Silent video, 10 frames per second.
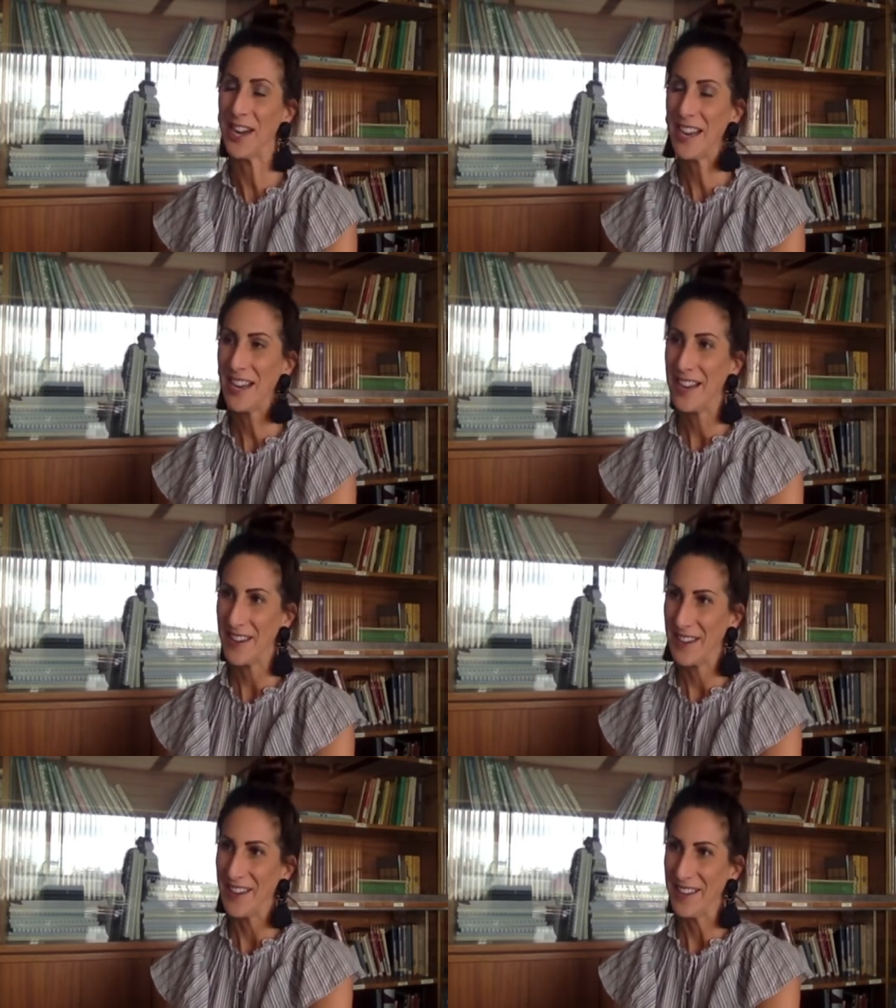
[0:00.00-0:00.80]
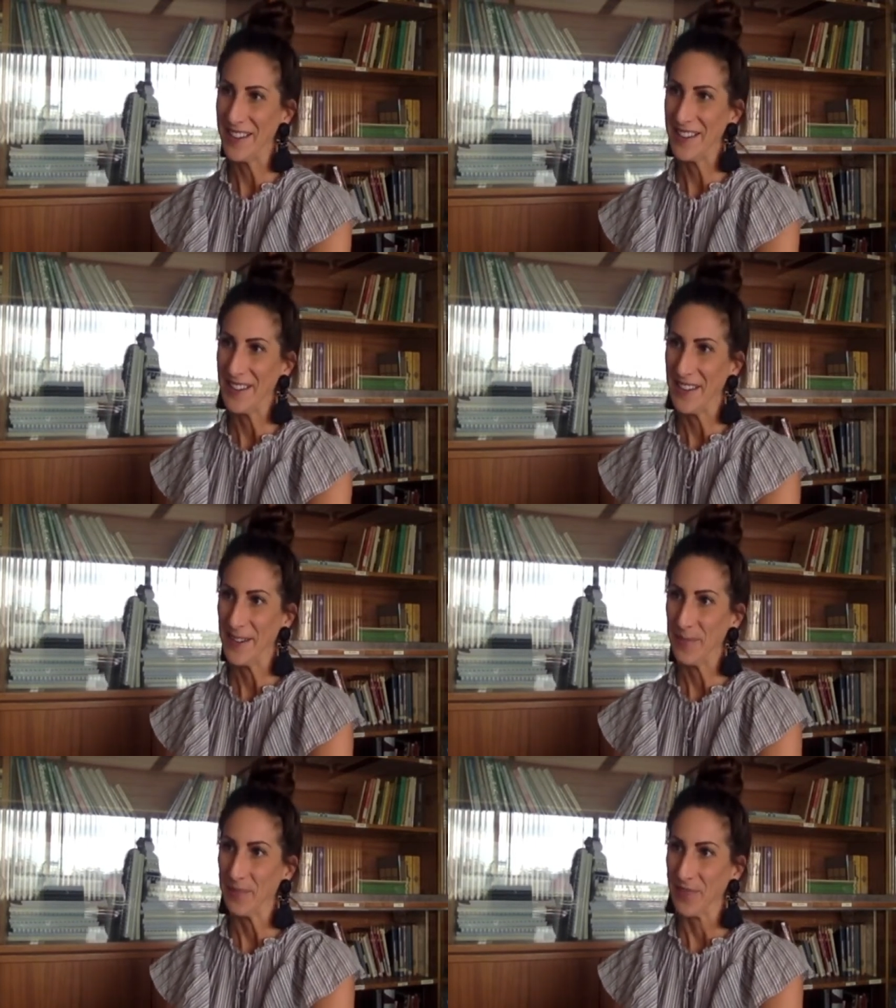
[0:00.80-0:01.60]
Official Languages Act
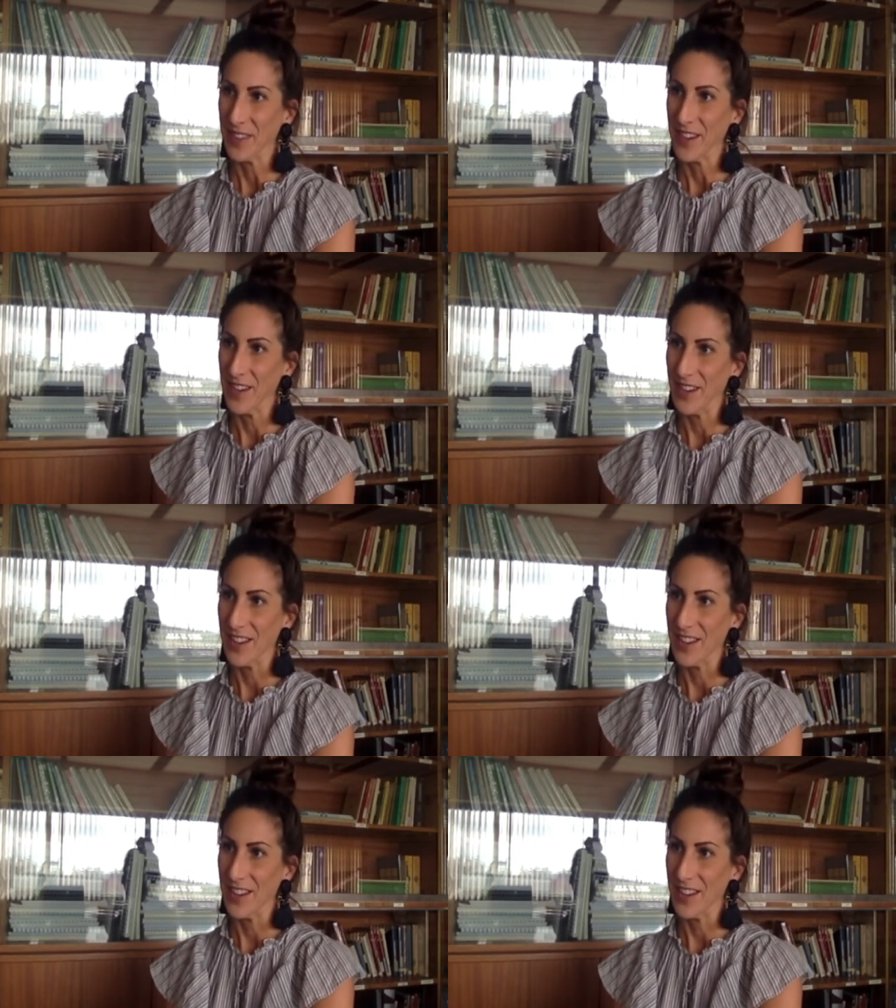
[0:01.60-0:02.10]
says what?